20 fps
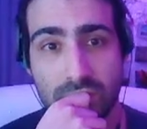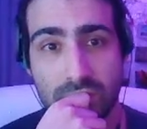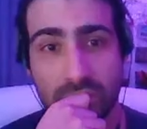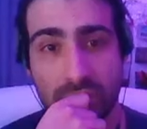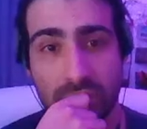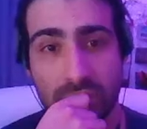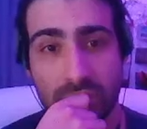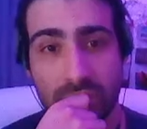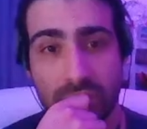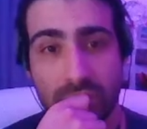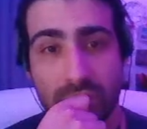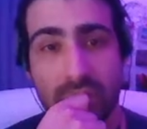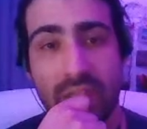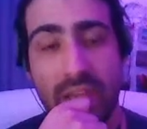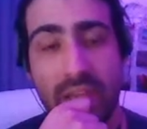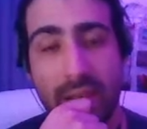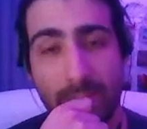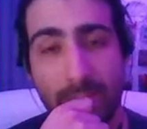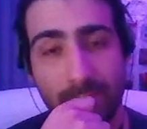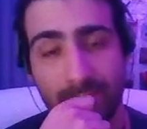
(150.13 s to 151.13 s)
For pepperoni,
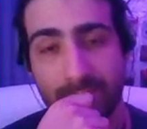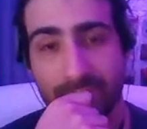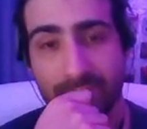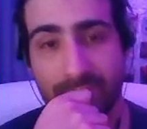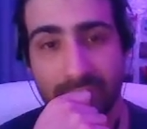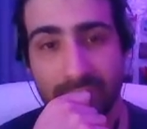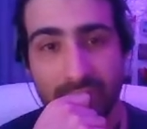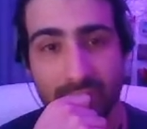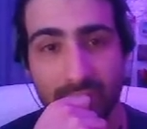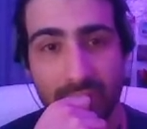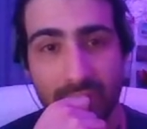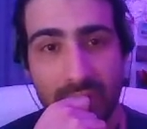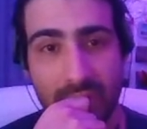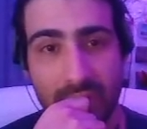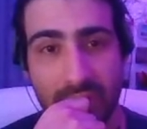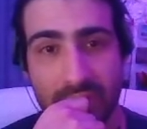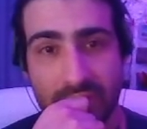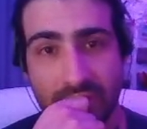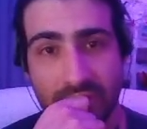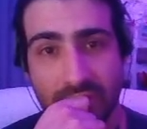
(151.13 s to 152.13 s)
you should get a stick and
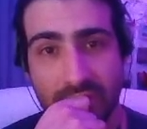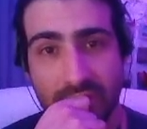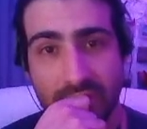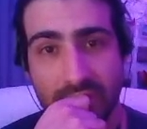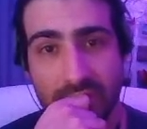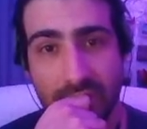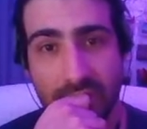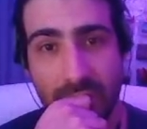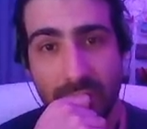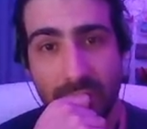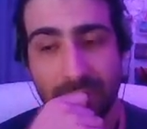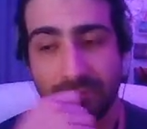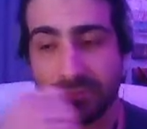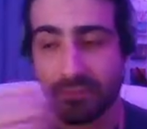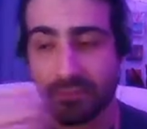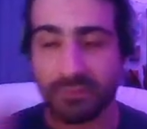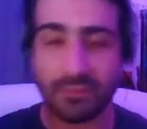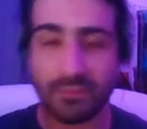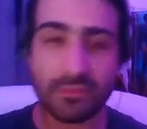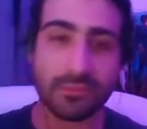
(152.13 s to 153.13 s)
cut it yourself, but I'm
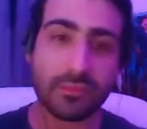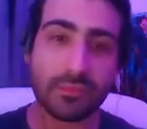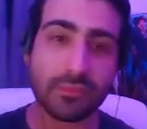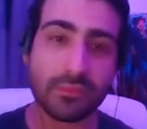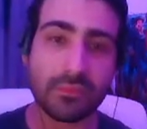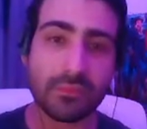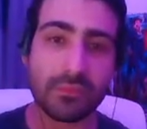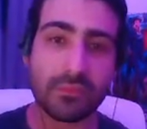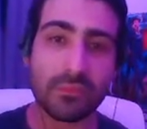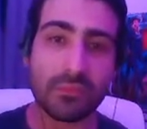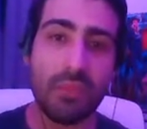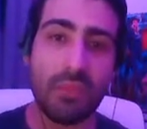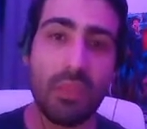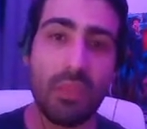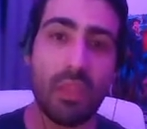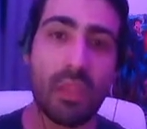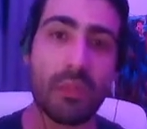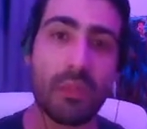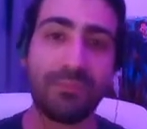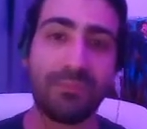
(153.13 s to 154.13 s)
just using this
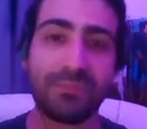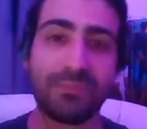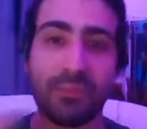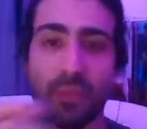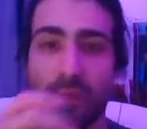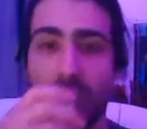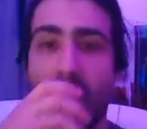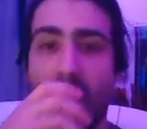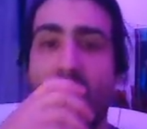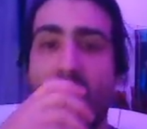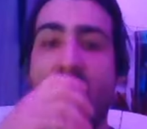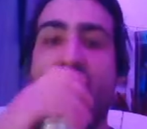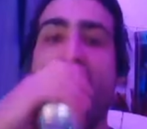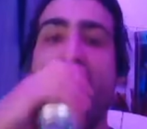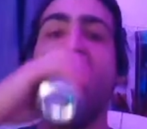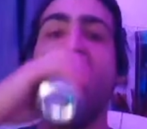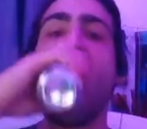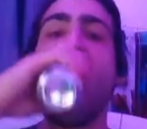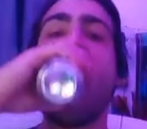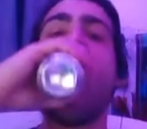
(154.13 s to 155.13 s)
processed bag
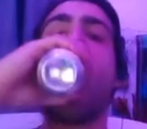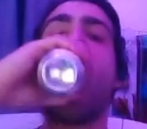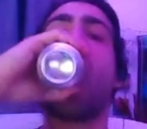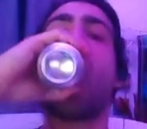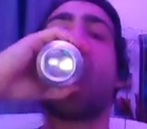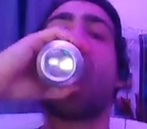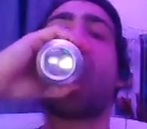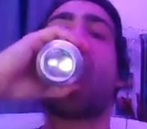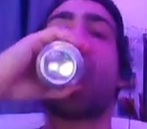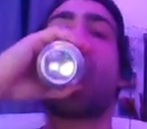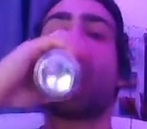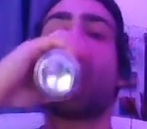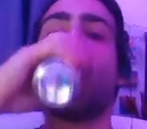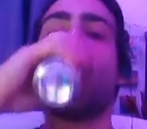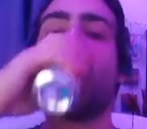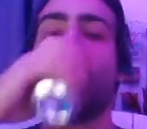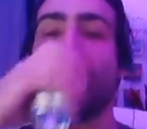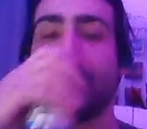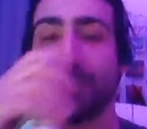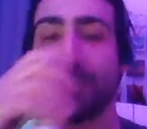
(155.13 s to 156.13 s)
stuff, which is probably really
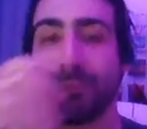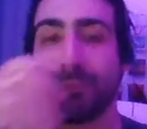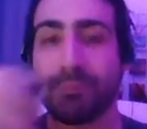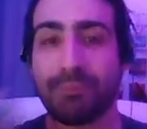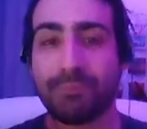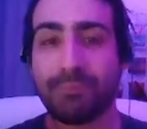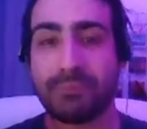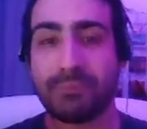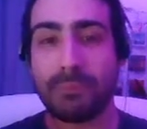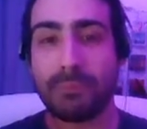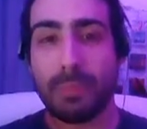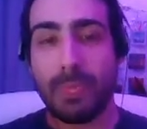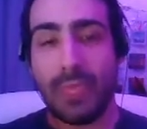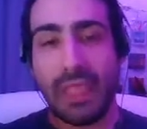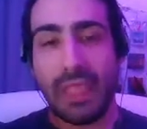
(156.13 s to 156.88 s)
bad for you, but...